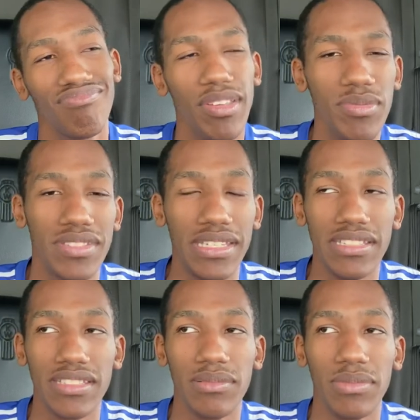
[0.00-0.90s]
was
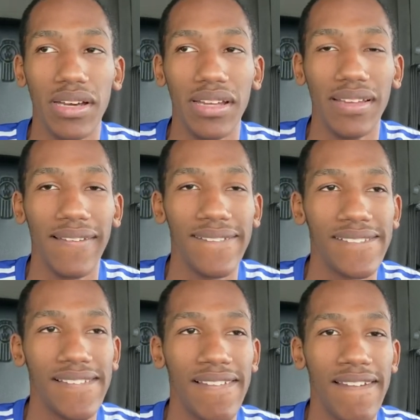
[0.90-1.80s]
decent, but
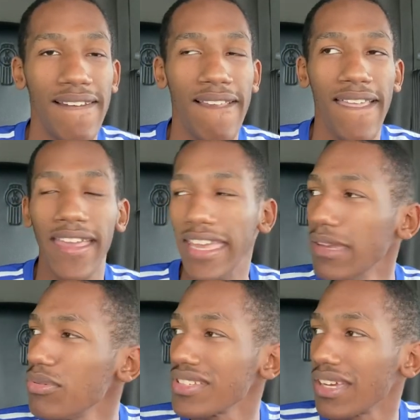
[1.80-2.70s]
he
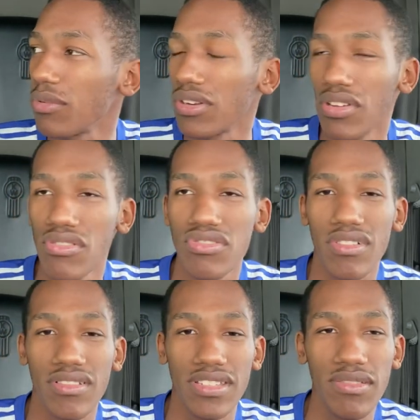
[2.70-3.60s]
was like one of those
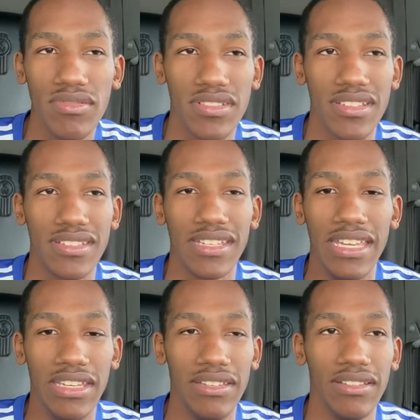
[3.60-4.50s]
trainers, he was just
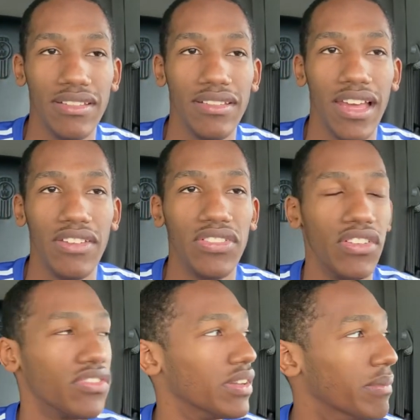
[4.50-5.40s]
in it, I
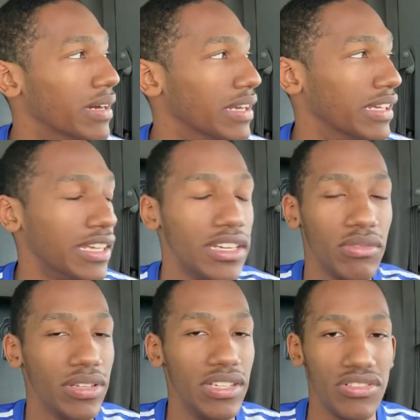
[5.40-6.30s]
felt, for the money. He
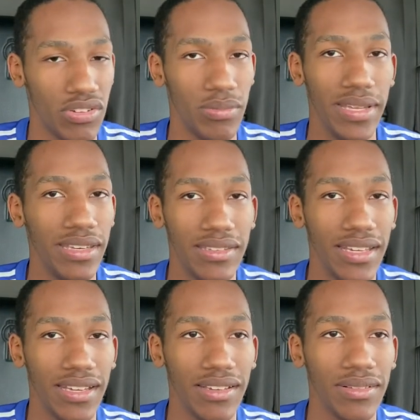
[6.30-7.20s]
didn't really show me
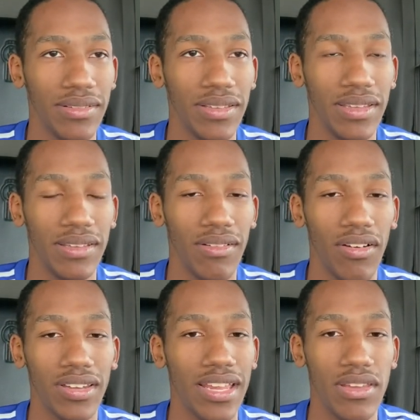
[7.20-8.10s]
anything.
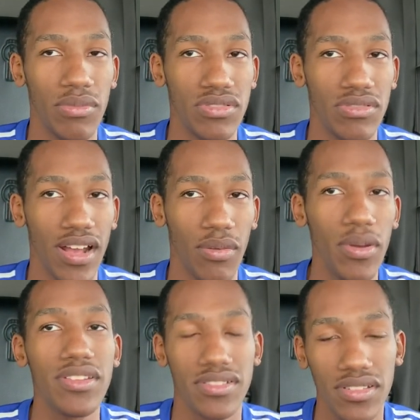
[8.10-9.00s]
All I did was drive,
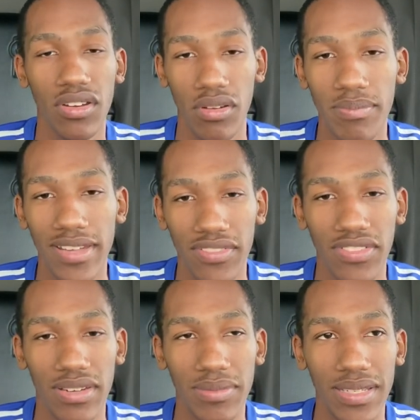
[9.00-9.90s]
which, you know,
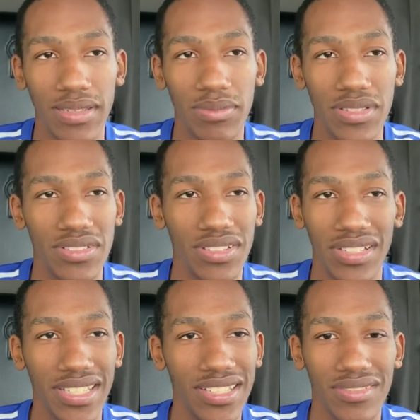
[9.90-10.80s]
benefited me, but you know,
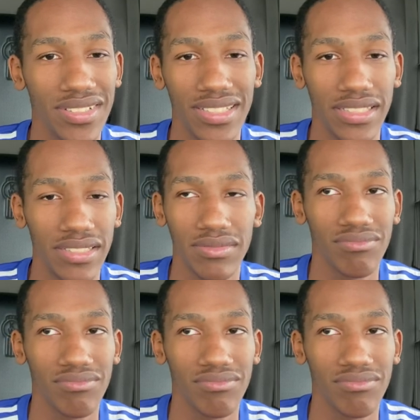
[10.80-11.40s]
he didn't really